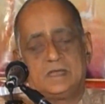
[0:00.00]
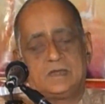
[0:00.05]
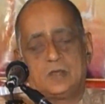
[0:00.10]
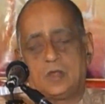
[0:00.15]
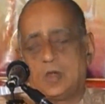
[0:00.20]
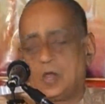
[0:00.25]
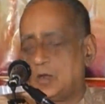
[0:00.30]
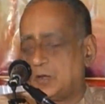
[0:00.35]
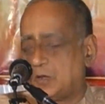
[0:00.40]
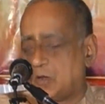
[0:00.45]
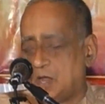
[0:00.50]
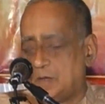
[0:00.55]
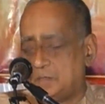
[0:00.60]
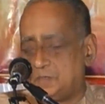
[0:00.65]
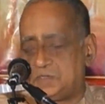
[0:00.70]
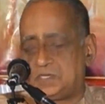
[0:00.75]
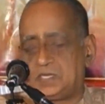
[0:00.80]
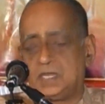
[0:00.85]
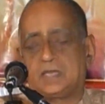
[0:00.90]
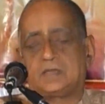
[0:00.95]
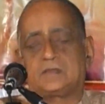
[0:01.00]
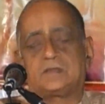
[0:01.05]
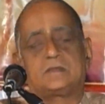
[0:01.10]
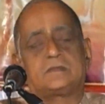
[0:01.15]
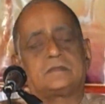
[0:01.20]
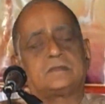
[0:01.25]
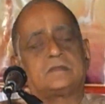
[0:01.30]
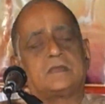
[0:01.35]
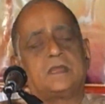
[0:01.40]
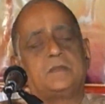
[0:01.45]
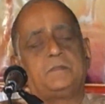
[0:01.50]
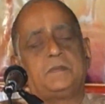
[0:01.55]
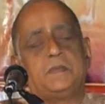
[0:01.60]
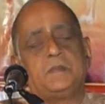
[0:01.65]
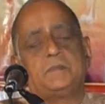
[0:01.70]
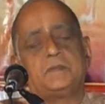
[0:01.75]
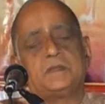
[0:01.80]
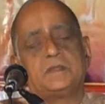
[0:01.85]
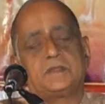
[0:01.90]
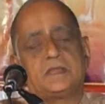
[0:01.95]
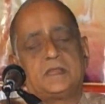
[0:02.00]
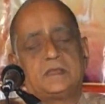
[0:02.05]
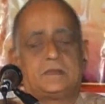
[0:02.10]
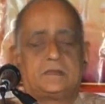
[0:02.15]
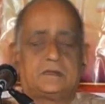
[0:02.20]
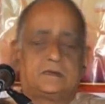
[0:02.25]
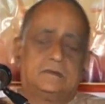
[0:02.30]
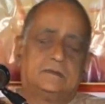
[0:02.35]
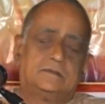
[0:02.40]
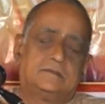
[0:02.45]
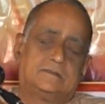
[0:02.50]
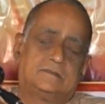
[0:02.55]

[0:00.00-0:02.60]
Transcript: Not objects and people centered.